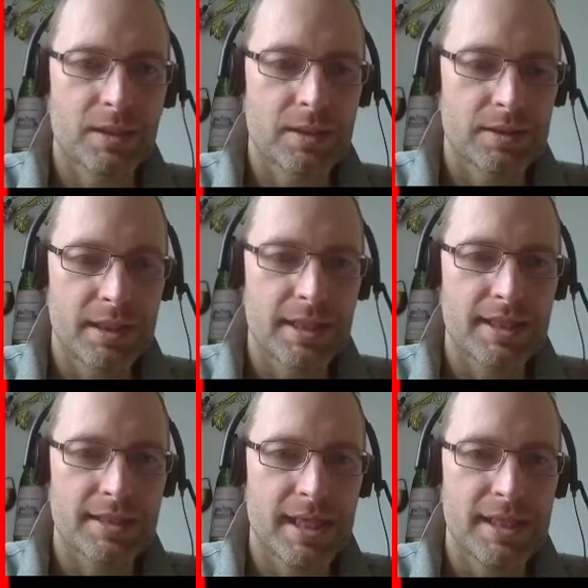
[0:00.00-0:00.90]
So yeah,
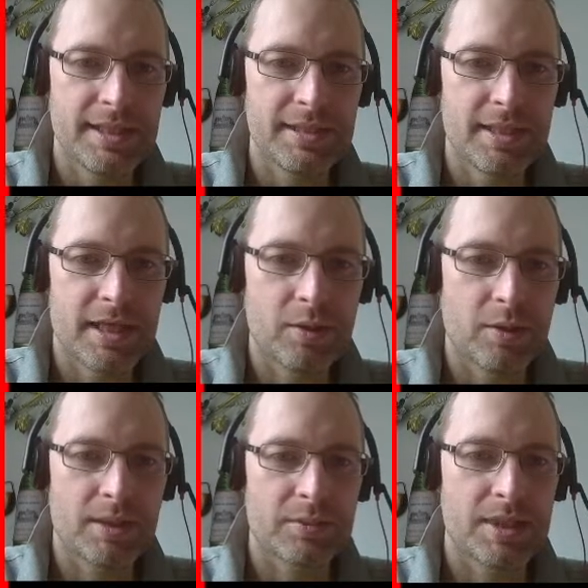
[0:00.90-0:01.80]
it's A to go
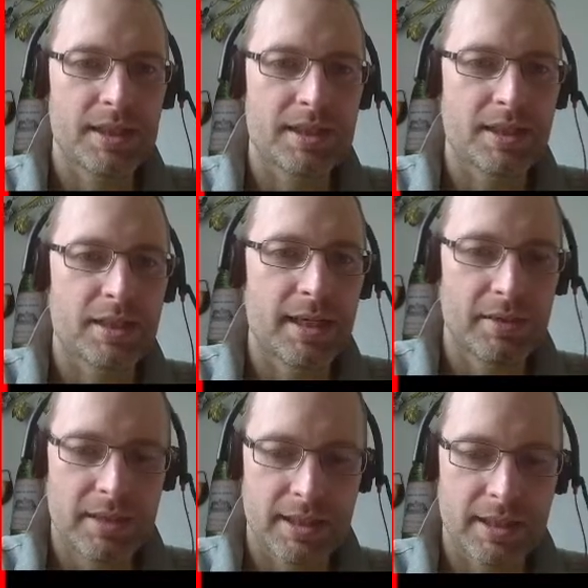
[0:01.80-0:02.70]
up, Z to go down
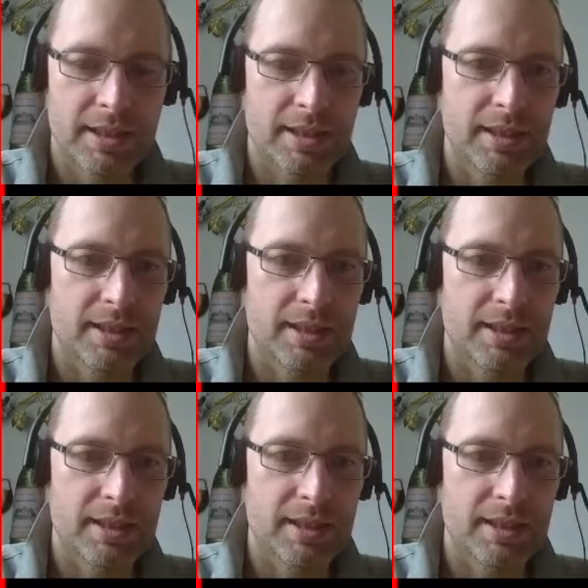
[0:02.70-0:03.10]
a ladder.